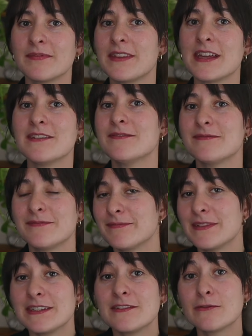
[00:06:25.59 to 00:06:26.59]
then
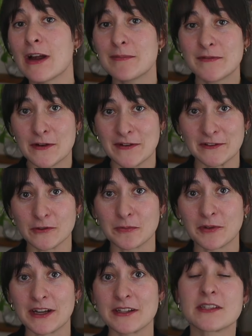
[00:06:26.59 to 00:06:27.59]
grab a few annual
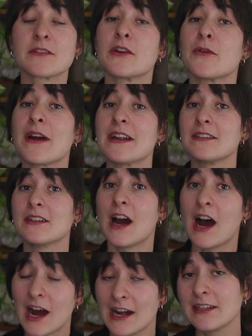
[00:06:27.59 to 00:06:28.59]
plants. Though I
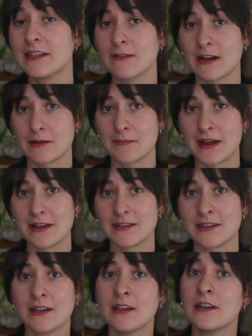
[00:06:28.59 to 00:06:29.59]
highly
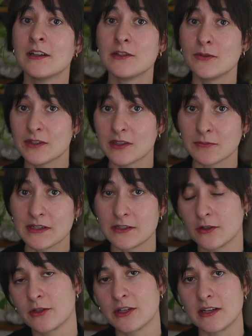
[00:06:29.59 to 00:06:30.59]
recommend doing some
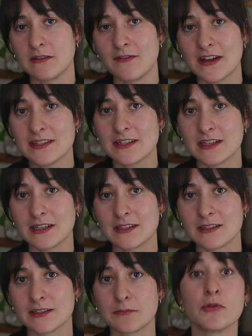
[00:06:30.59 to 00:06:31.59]
research and investing
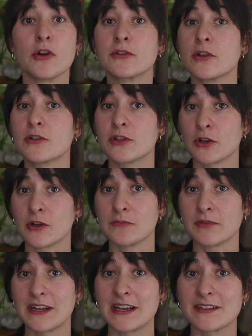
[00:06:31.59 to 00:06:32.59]
in some longer term
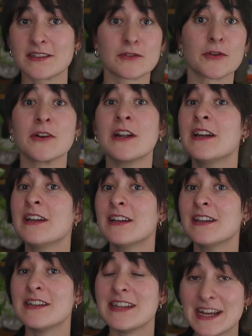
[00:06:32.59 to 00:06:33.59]
plants or
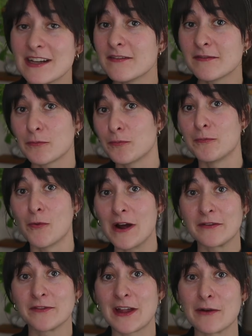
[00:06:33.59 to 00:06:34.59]
native
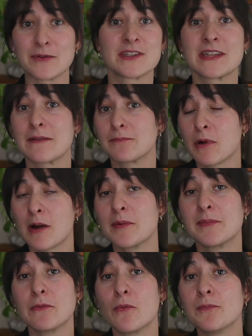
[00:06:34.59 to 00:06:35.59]
wildflowers that
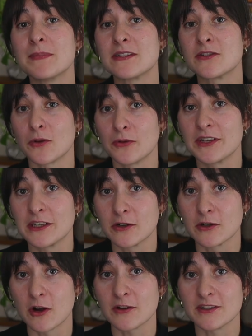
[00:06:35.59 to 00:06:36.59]
probably won't be sold at
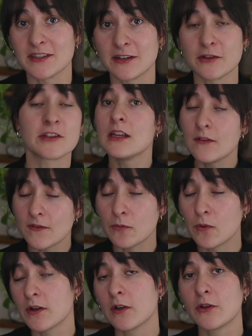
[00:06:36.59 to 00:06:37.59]
your garden center. If you
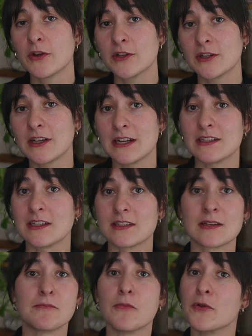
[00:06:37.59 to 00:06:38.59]
want to look into
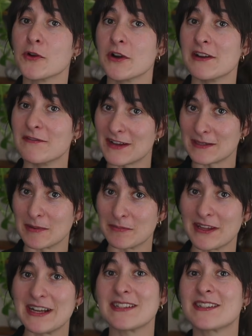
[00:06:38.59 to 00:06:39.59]
some more investment
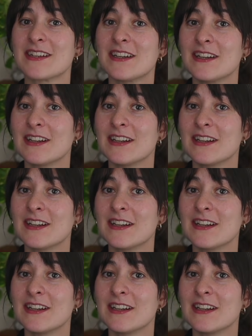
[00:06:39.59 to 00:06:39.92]
plants,